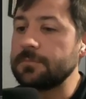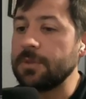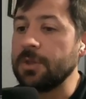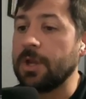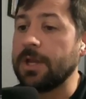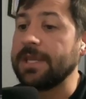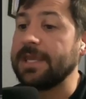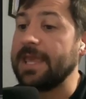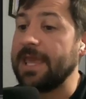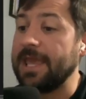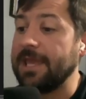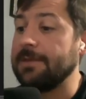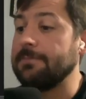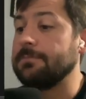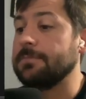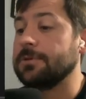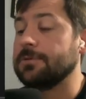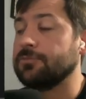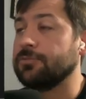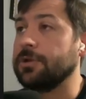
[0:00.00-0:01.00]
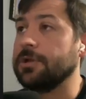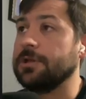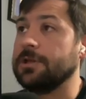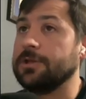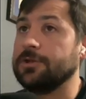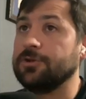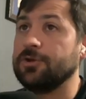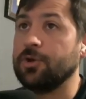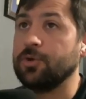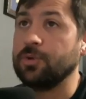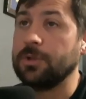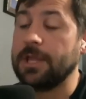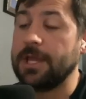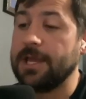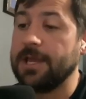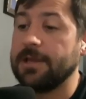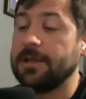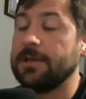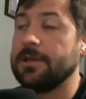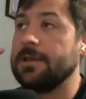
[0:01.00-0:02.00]
a game written in
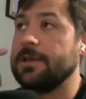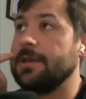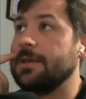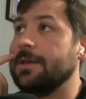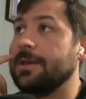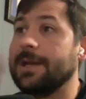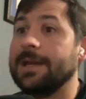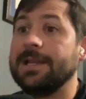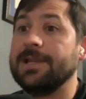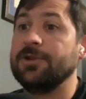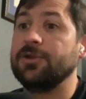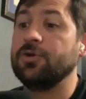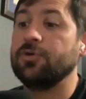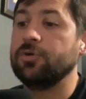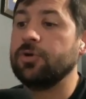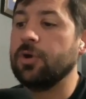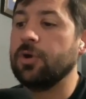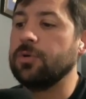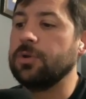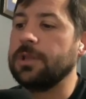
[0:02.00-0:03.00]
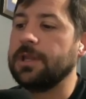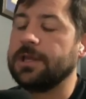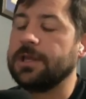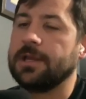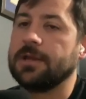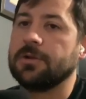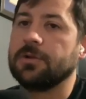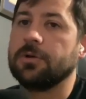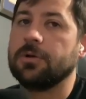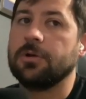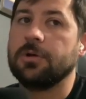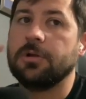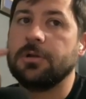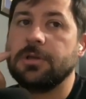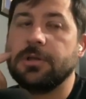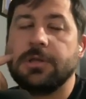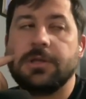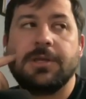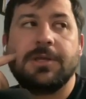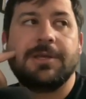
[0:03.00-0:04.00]
Golang. I didn't know Golang at all,
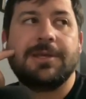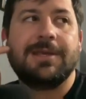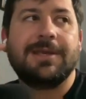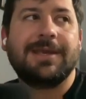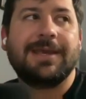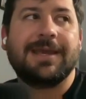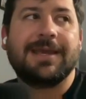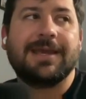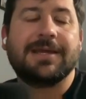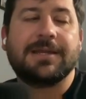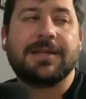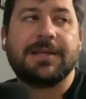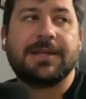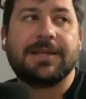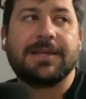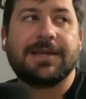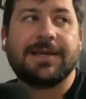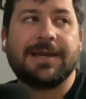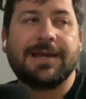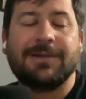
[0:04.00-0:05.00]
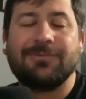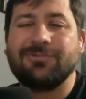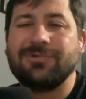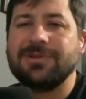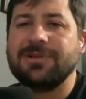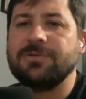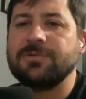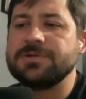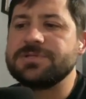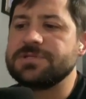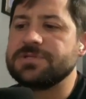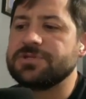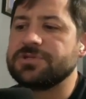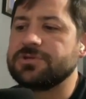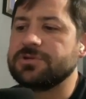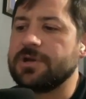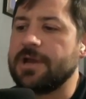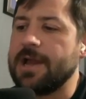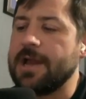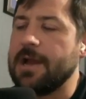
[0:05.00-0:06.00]
and I really wasn't
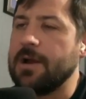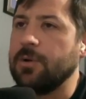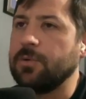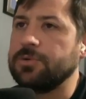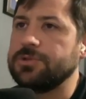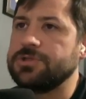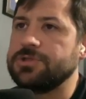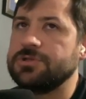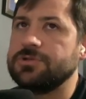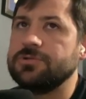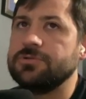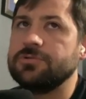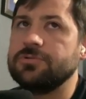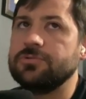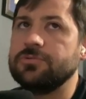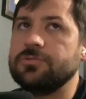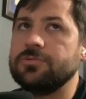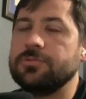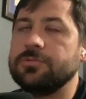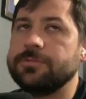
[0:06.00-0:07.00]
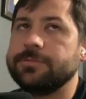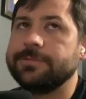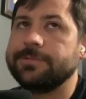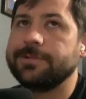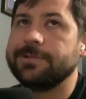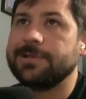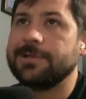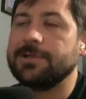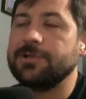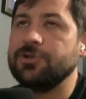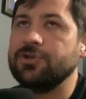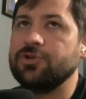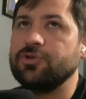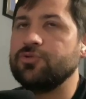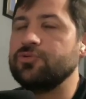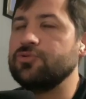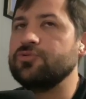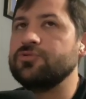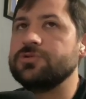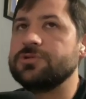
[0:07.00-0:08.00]
sure how to
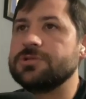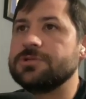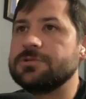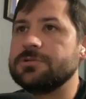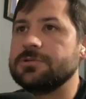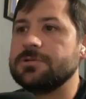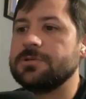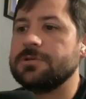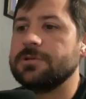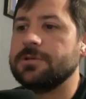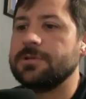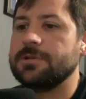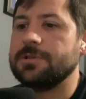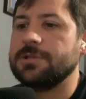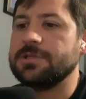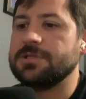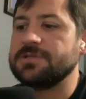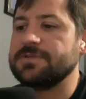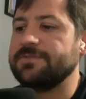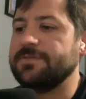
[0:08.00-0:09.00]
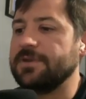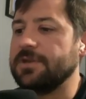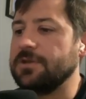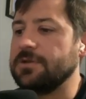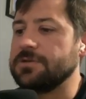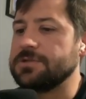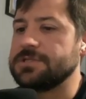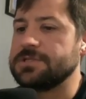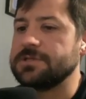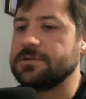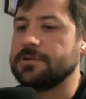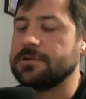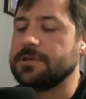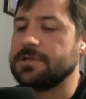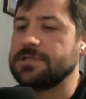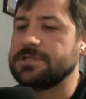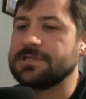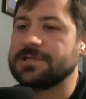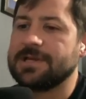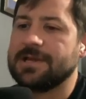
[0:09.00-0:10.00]
use this video
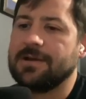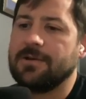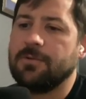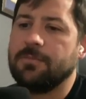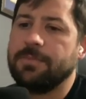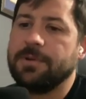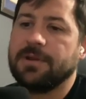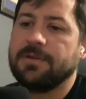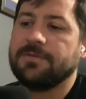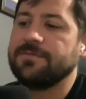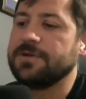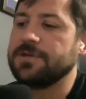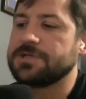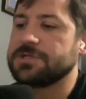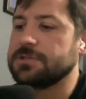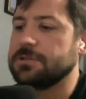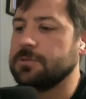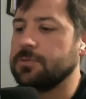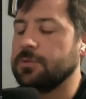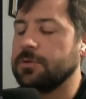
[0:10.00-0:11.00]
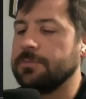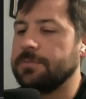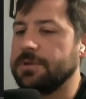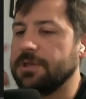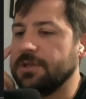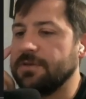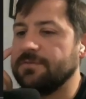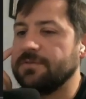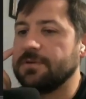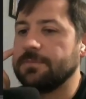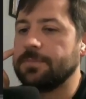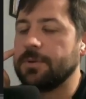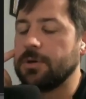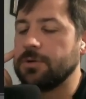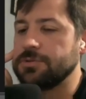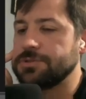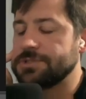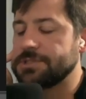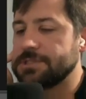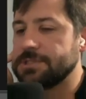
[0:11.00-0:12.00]
series and how beneficial it would be even to
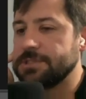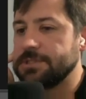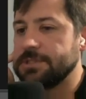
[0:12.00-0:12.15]
post.